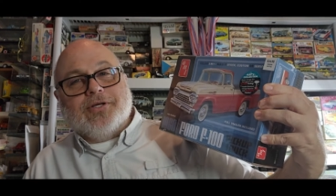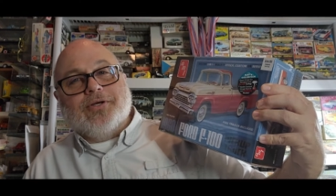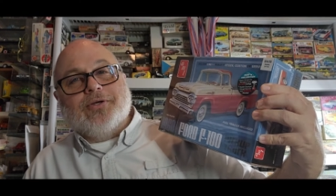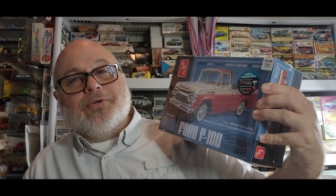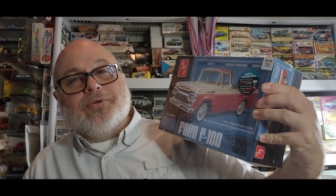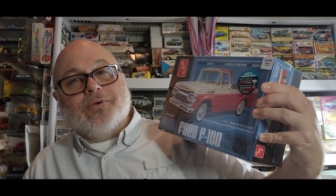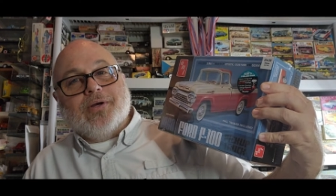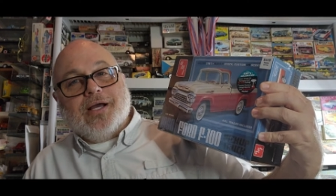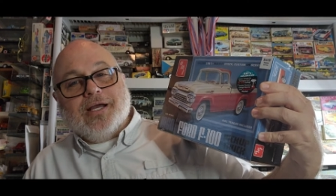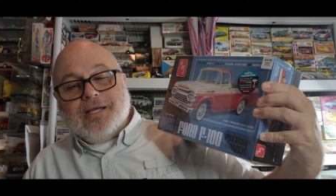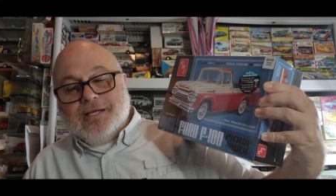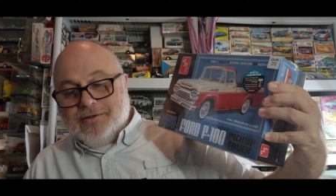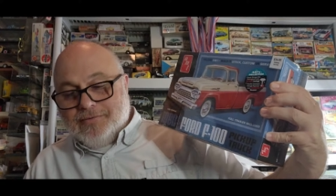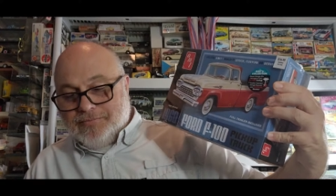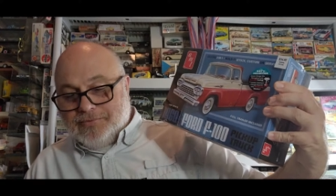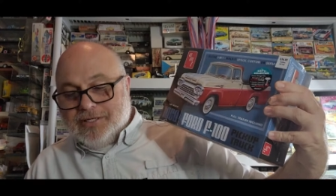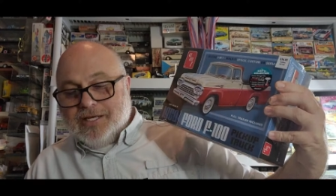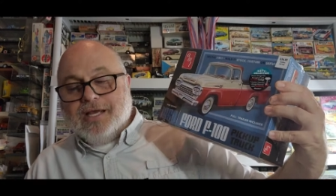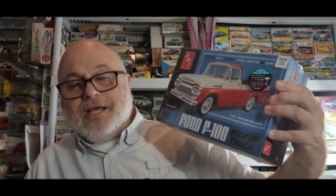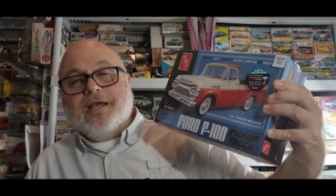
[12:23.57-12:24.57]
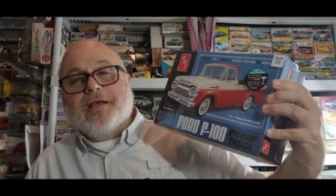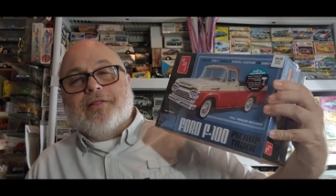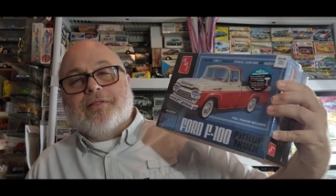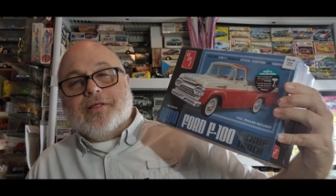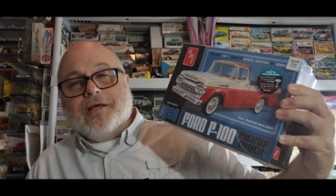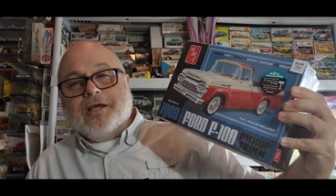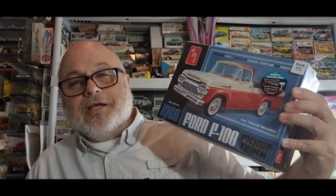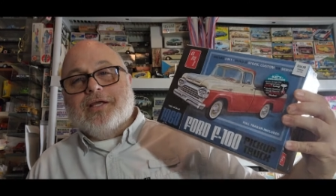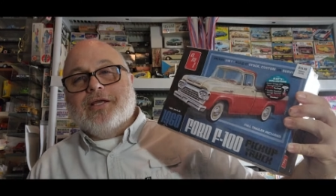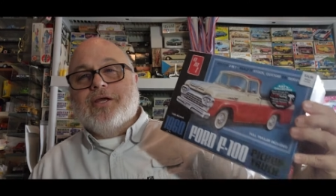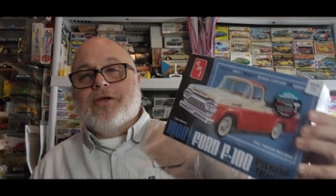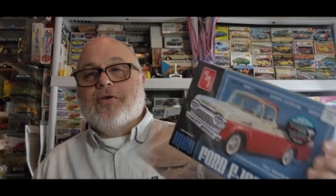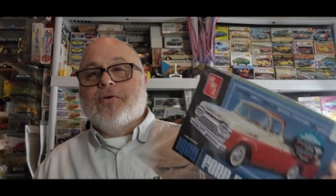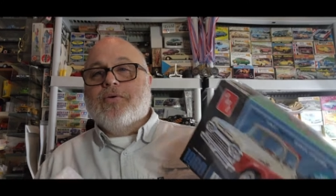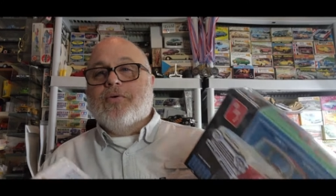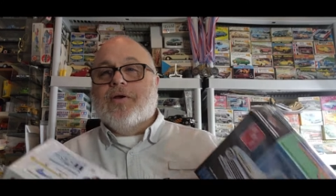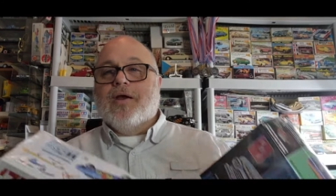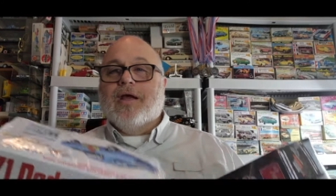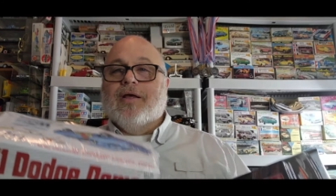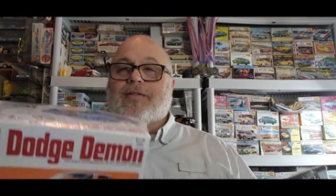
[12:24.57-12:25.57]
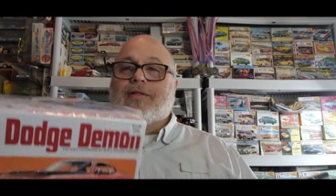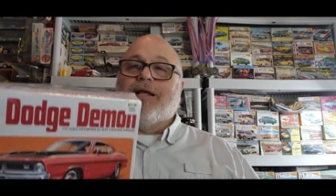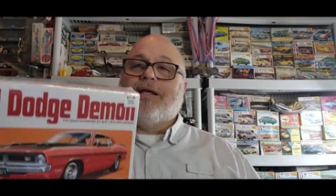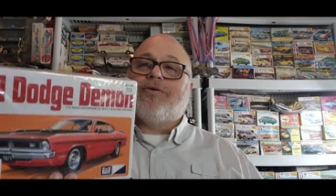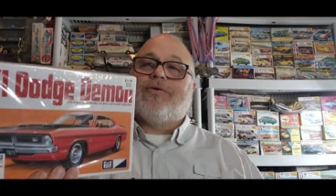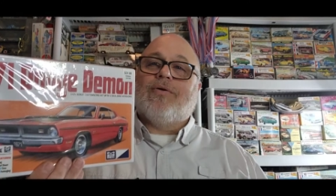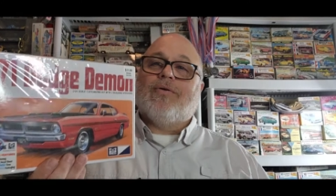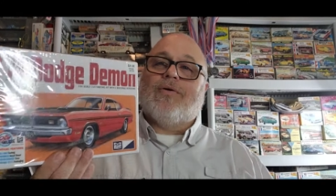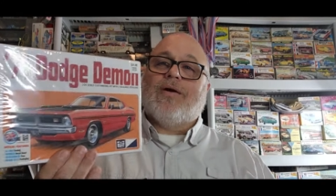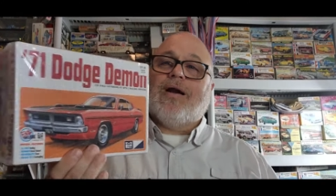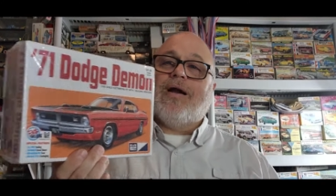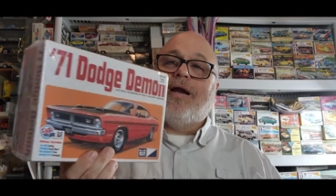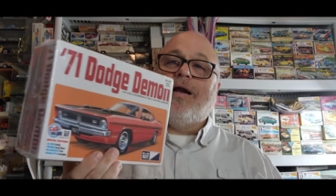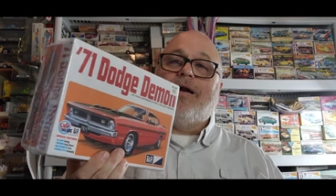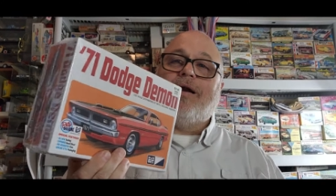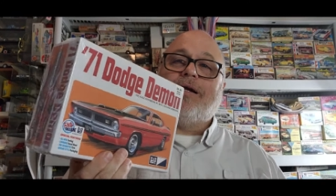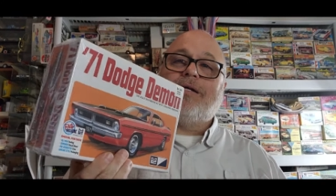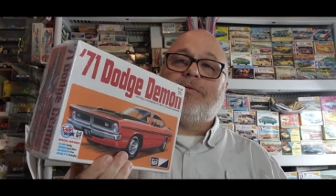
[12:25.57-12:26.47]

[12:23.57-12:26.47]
2 AMT, thank you. And this one right here